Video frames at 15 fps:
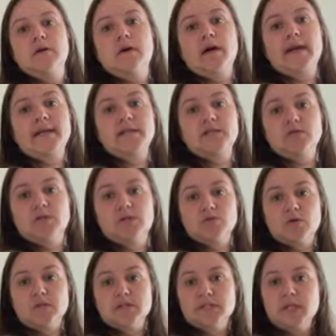I could do a
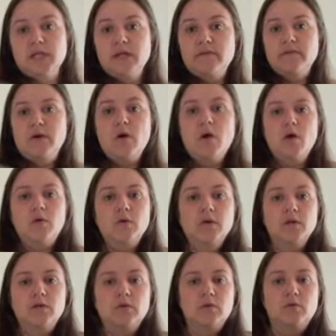short sleeve. Or a
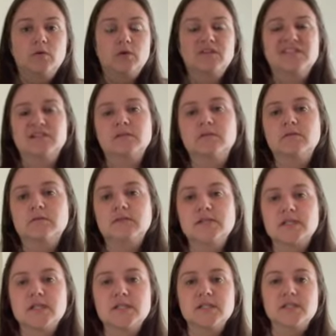3/4, no, because
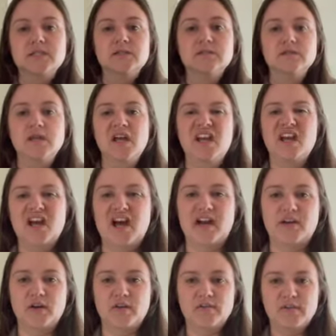I
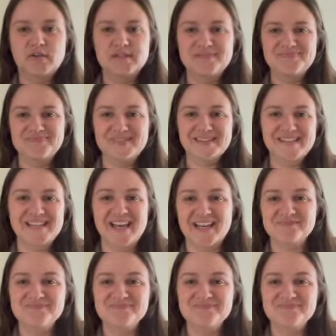don't know, it feels, yeah.